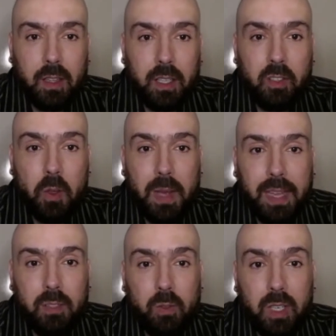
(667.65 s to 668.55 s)
Let's go
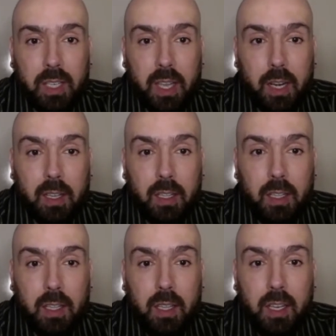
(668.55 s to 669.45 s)
back to it again.
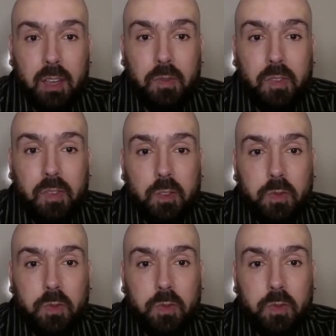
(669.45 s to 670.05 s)
In Ephesians